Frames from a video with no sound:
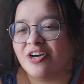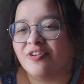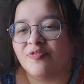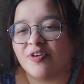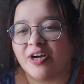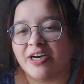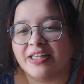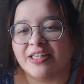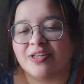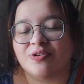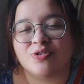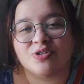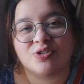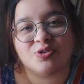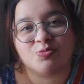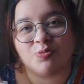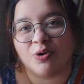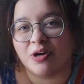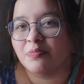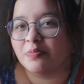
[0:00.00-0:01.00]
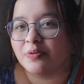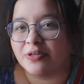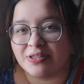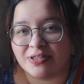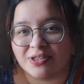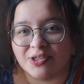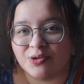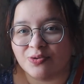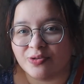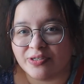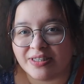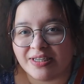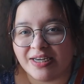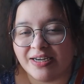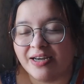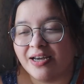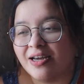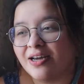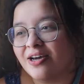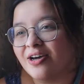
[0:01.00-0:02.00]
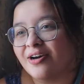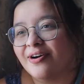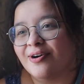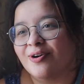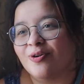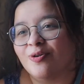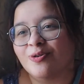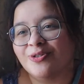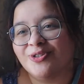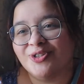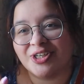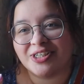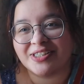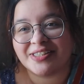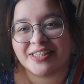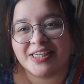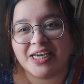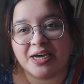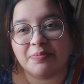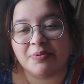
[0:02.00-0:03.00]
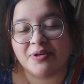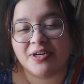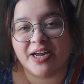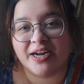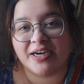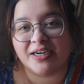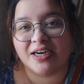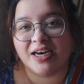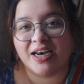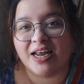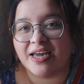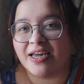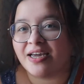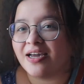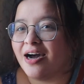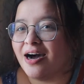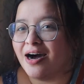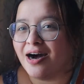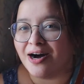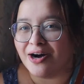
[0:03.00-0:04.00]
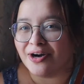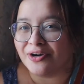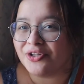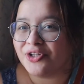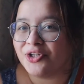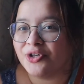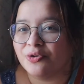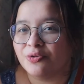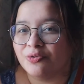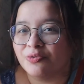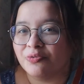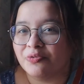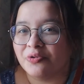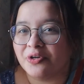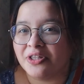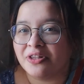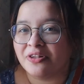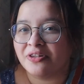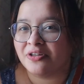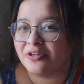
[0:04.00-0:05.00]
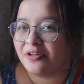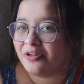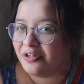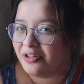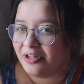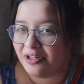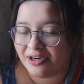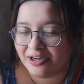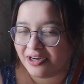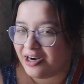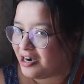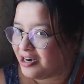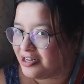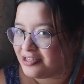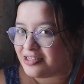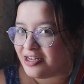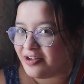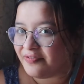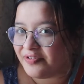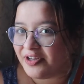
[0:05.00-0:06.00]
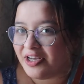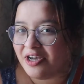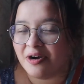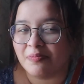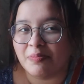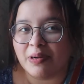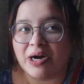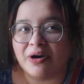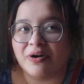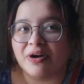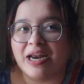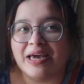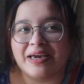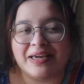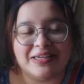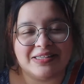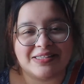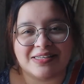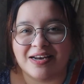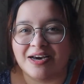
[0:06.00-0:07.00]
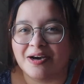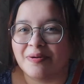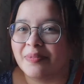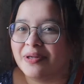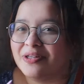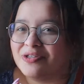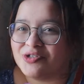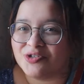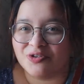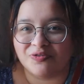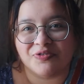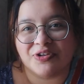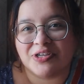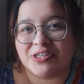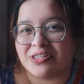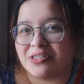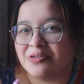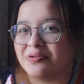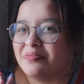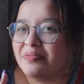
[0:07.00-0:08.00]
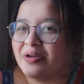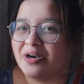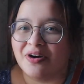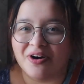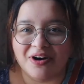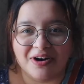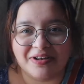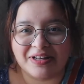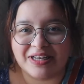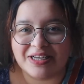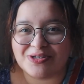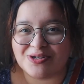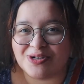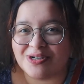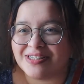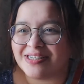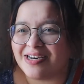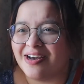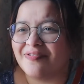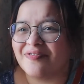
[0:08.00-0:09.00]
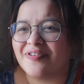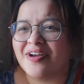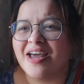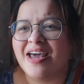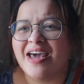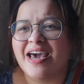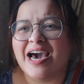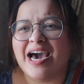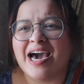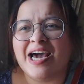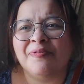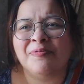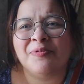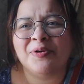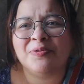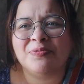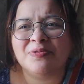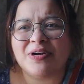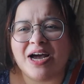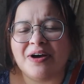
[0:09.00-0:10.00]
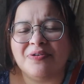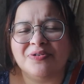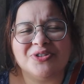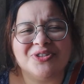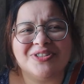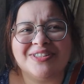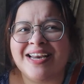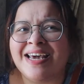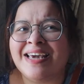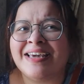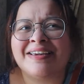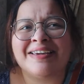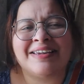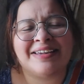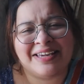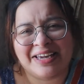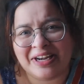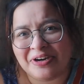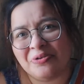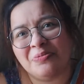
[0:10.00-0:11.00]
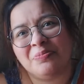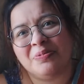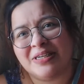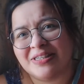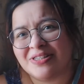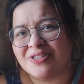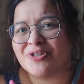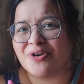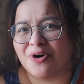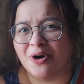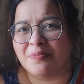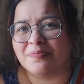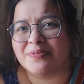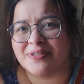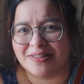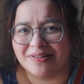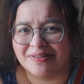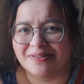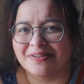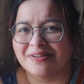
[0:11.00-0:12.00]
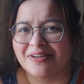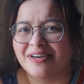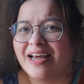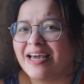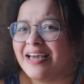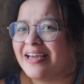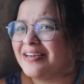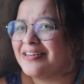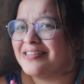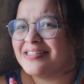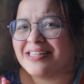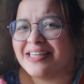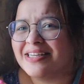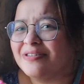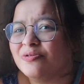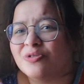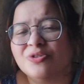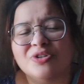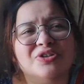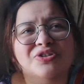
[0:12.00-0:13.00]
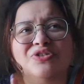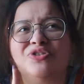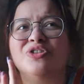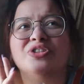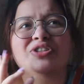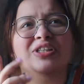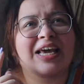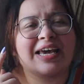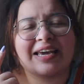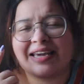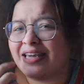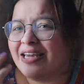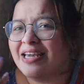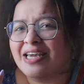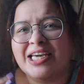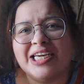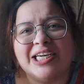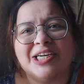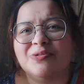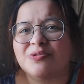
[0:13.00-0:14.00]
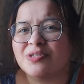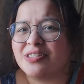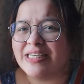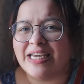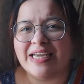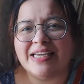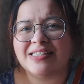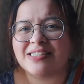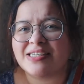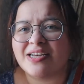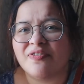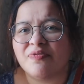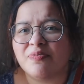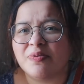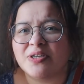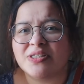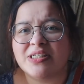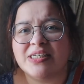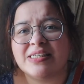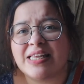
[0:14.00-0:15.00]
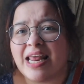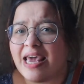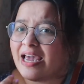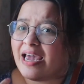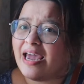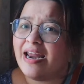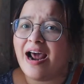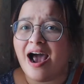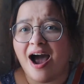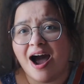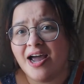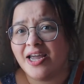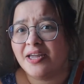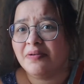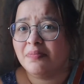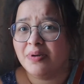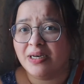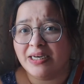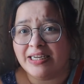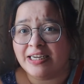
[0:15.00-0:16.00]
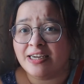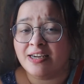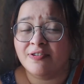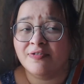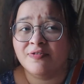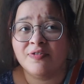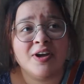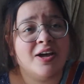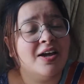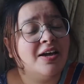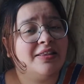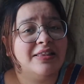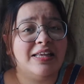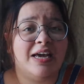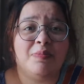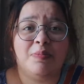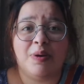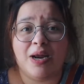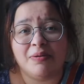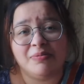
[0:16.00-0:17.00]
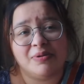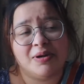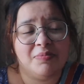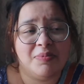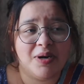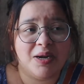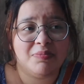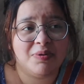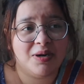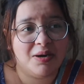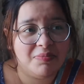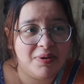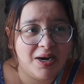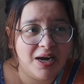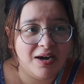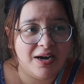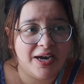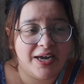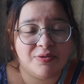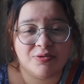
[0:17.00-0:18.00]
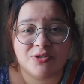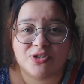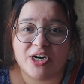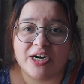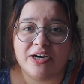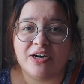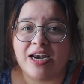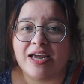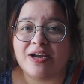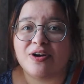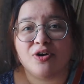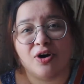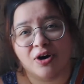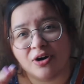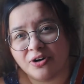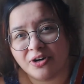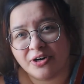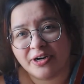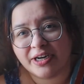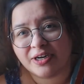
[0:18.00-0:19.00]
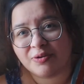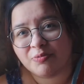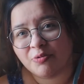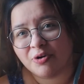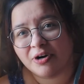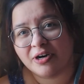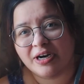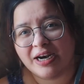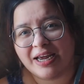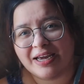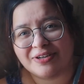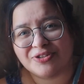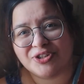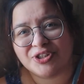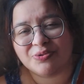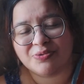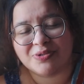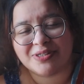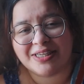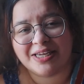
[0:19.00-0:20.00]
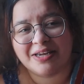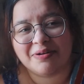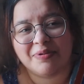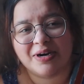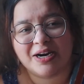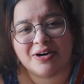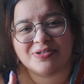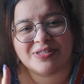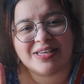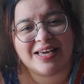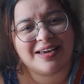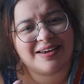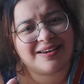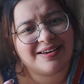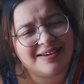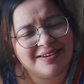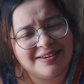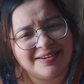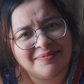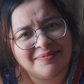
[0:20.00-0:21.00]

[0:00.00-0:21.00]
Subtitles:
really funny, there was this one person who was there who just kept trying to like argue with Rana Safi about like Islam and Sufism and all of that sort of stuff, and I was just like, can you please stop, sir? Like, because he was saying stuff because he's like, and I believe that blah blah blah blah blah, and was trying to like contradict what like she was saying. But I was like,